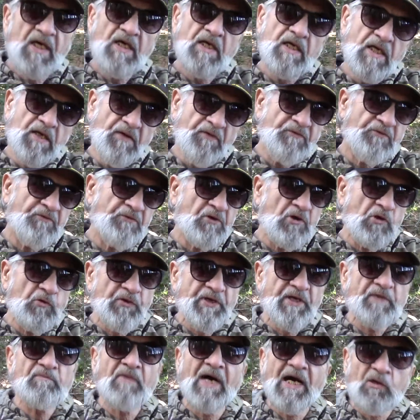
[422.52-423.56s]
he threw
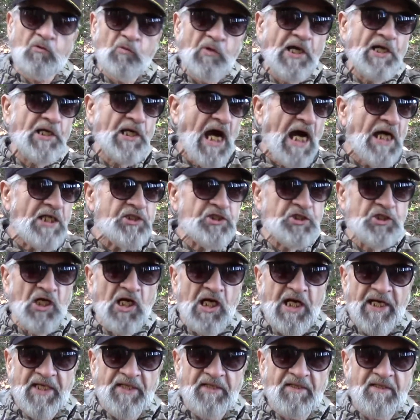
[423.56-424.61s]
in my red eye
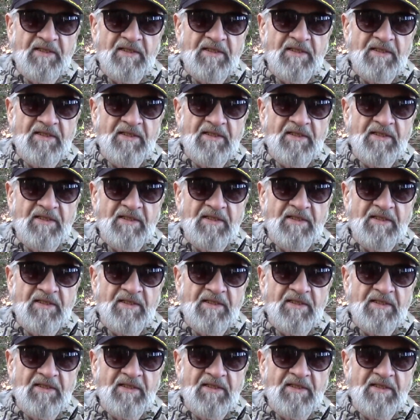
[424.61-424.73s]
shine